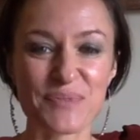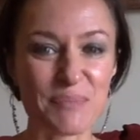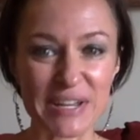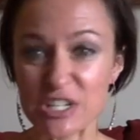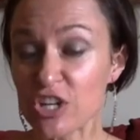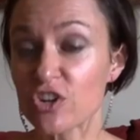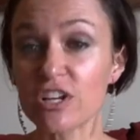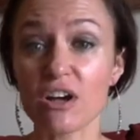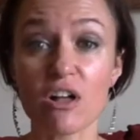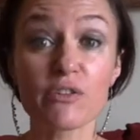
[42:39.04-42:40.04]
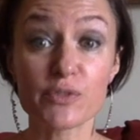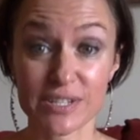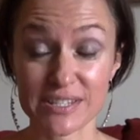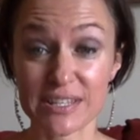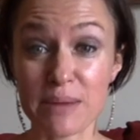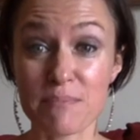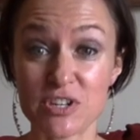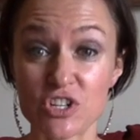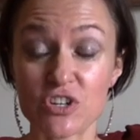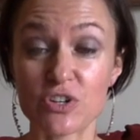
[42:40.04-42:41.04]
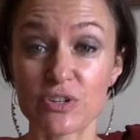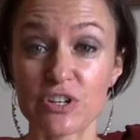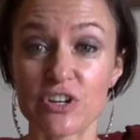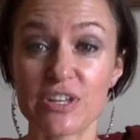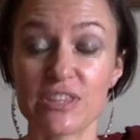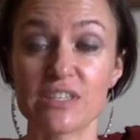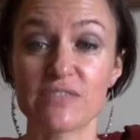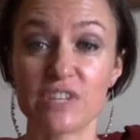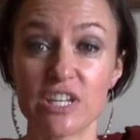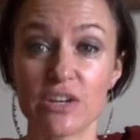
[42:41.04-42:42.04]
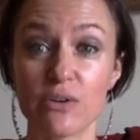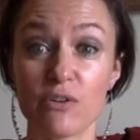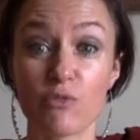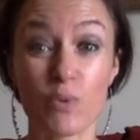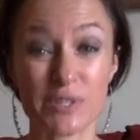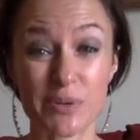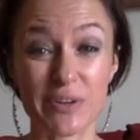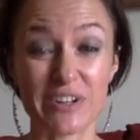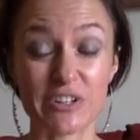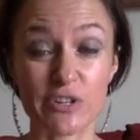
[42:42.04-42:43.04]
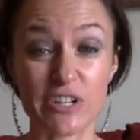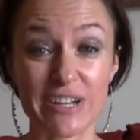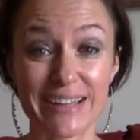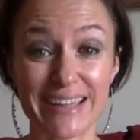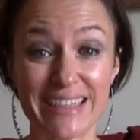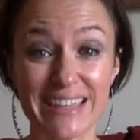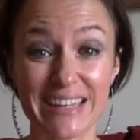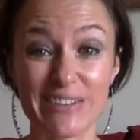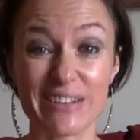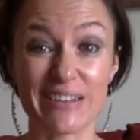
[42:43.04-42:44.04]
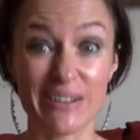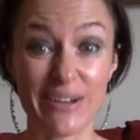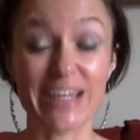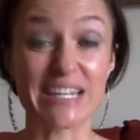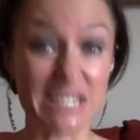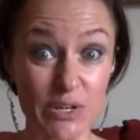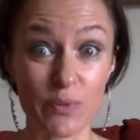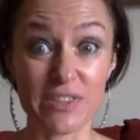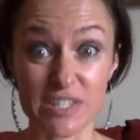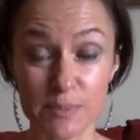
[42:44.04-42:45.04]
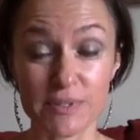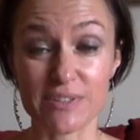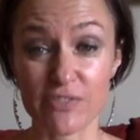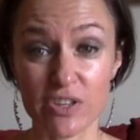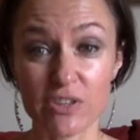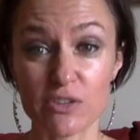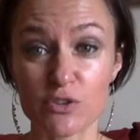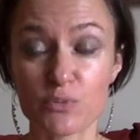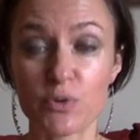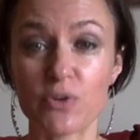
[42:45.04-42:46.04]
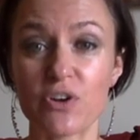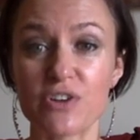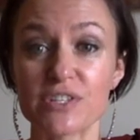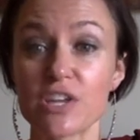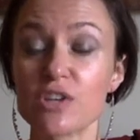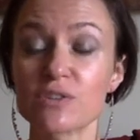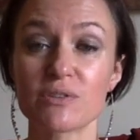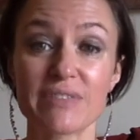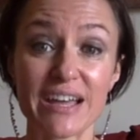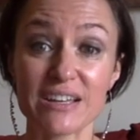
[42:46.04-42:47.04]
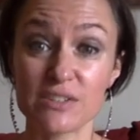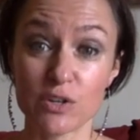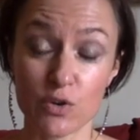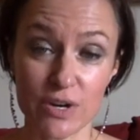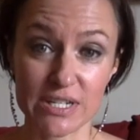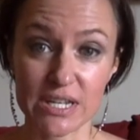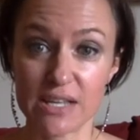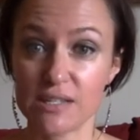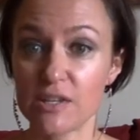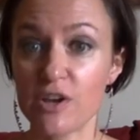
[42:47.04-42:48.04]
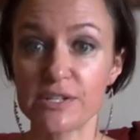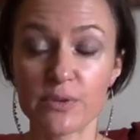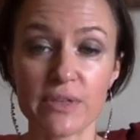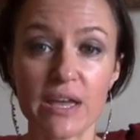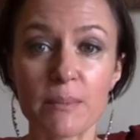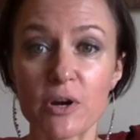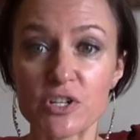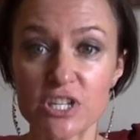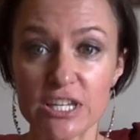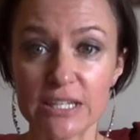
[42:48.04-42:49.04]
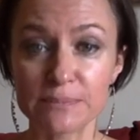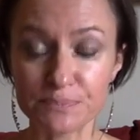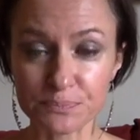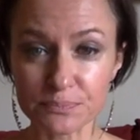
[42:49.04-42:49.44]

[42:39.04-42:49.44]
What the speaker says: bacteria, all of those things that I mentioned earlier in this video of what's going on in your gut, and then you can know how to deal with it specifically. There's protocols. So that is a great test. Also the MRT,